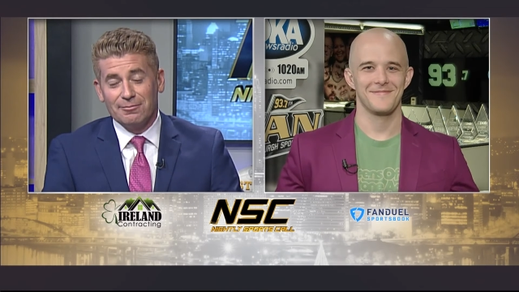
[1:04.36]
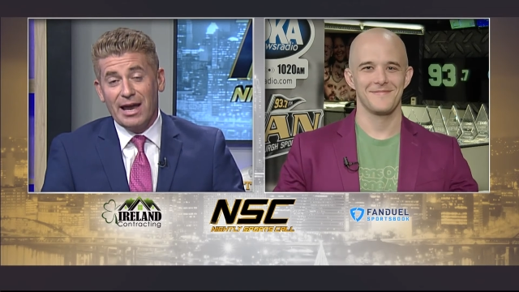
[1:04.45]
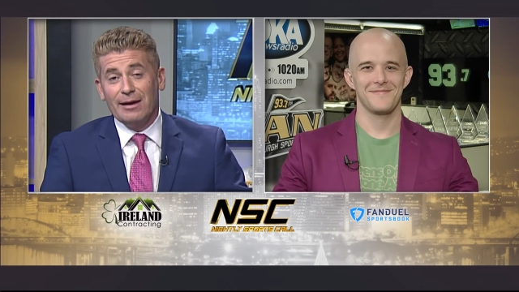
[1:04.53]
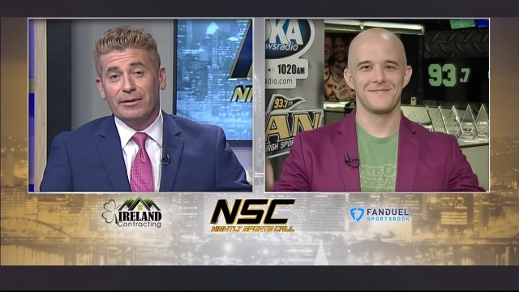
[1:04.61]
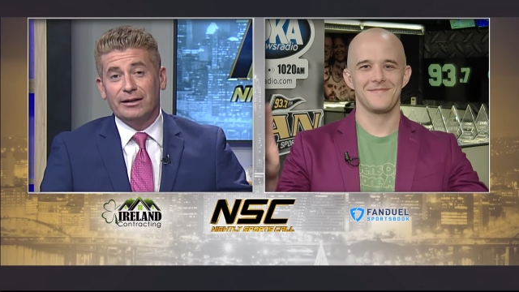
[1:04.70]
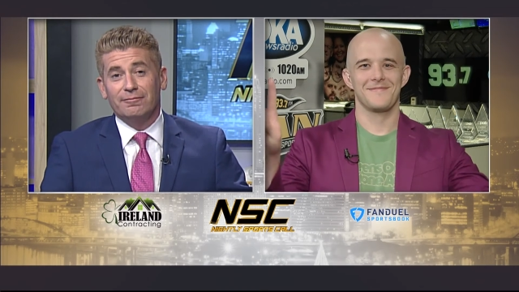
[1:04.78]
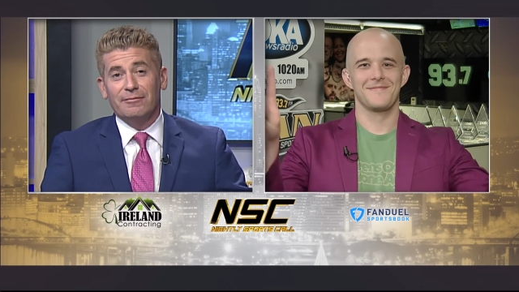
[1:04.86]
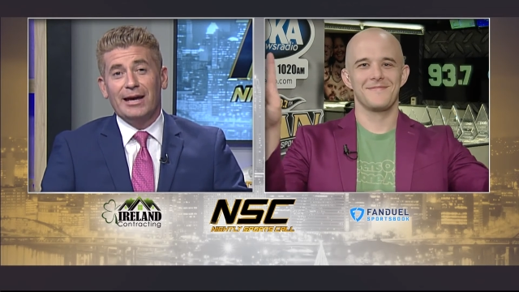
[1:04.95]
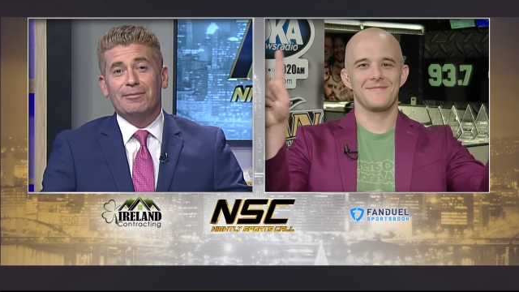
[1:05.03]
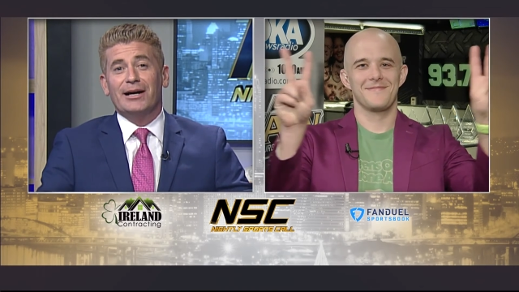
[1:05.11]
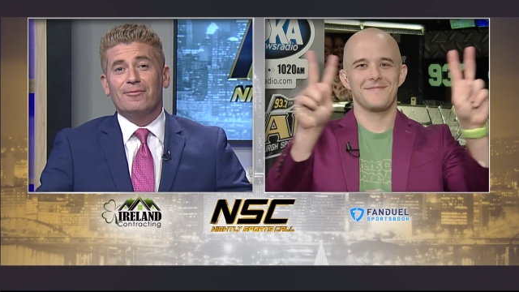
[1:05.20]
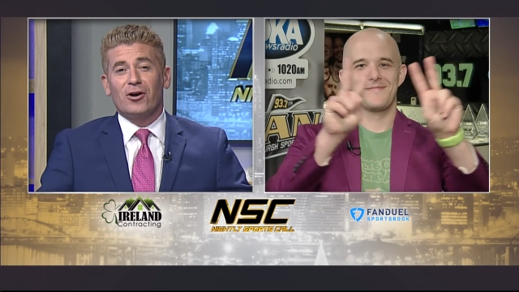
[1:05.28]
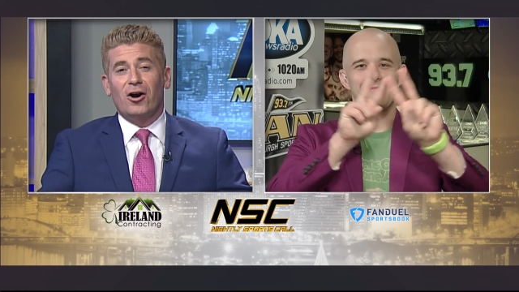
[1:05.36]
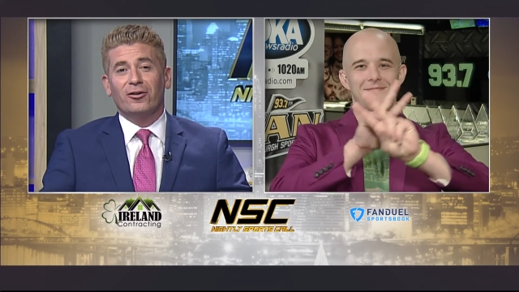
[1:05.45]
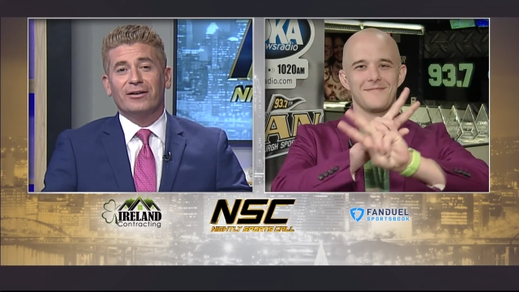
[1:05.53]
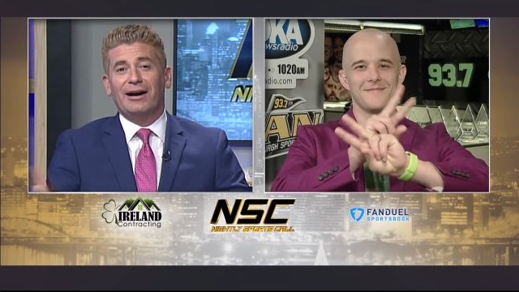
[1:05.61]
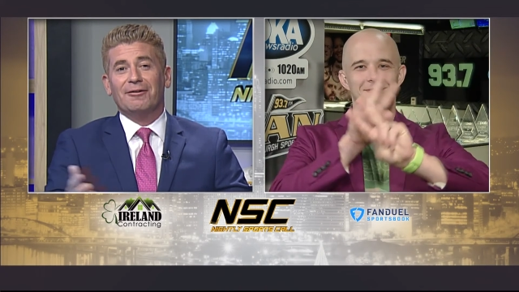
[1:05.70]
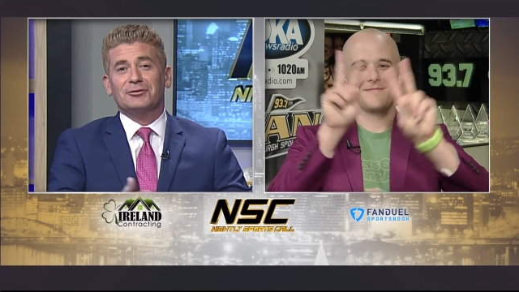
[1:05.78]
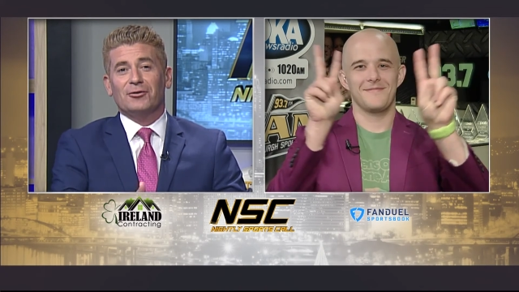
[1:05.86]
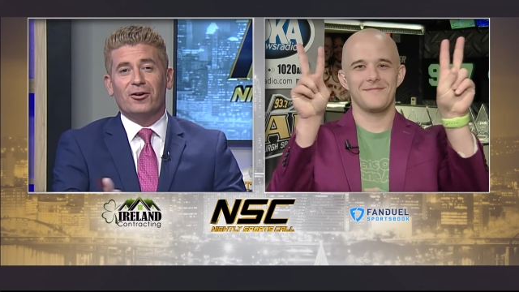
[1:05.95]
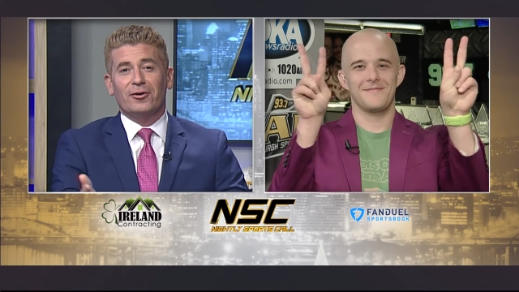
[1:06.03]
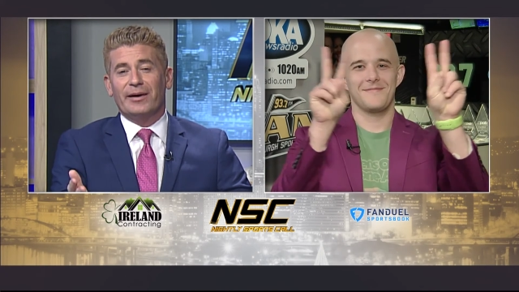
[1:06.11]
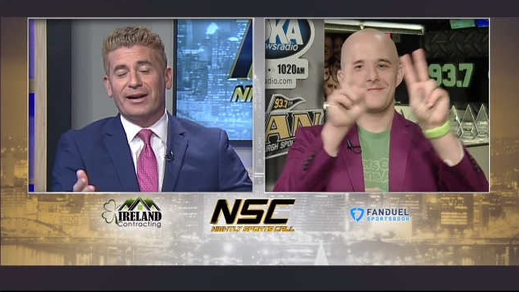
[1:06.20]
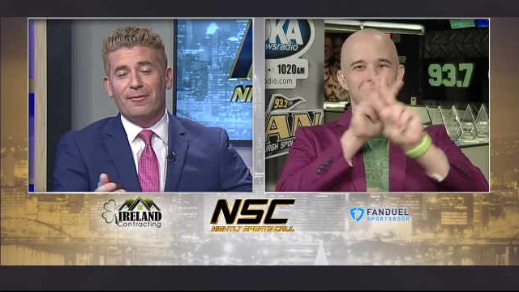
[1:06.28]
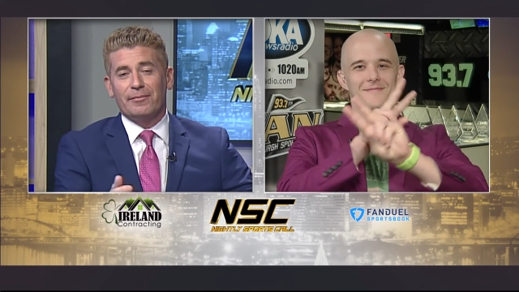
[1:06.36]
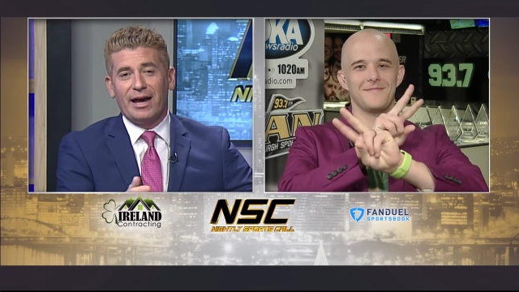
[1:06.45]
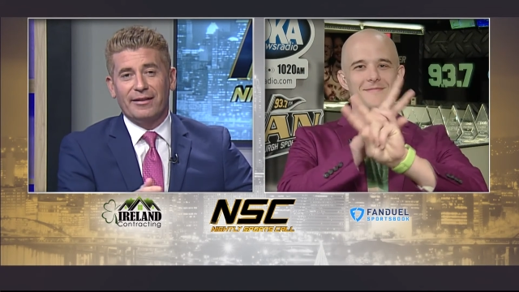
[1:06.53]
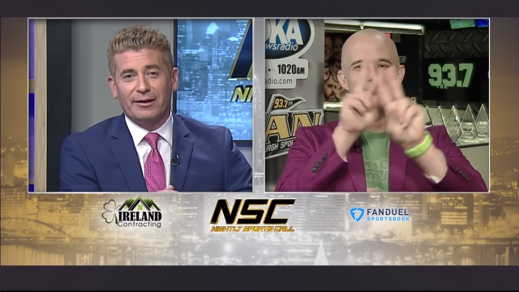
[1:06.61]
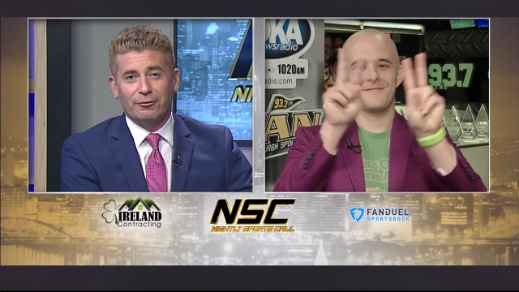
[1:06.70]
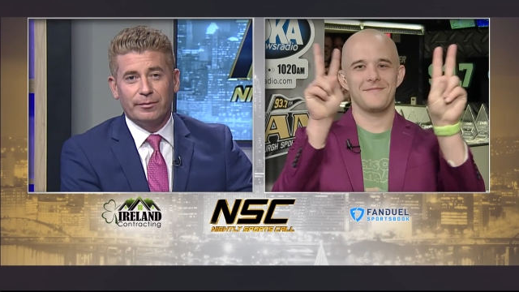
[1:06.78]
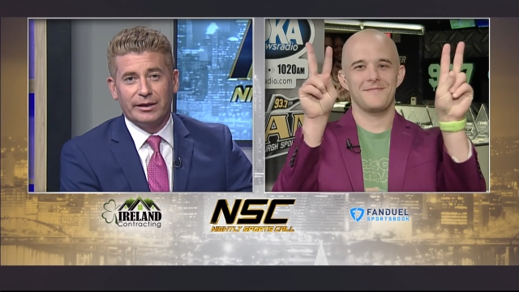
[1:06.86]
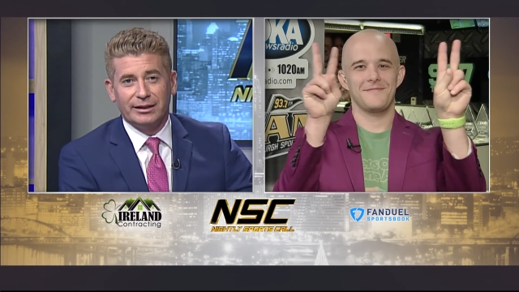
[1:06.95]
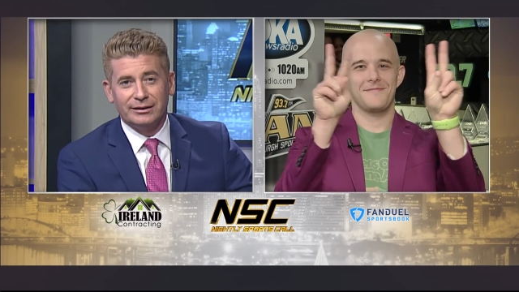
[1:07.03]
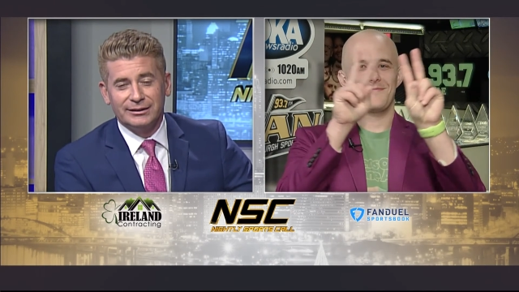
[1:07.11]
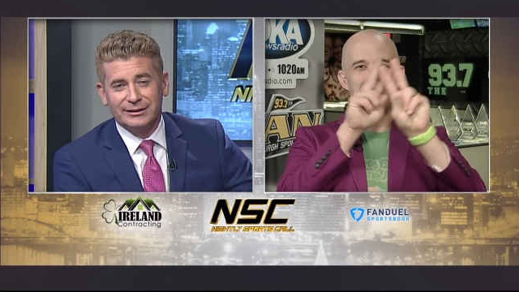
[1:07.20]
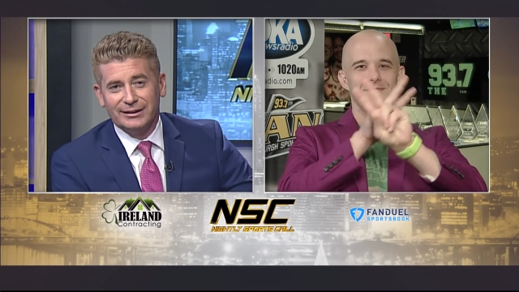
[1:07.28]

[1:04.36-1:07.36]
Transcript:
Speaker 1: Maybe. Maybe I'm wrong. I was wrong about how bad they would be.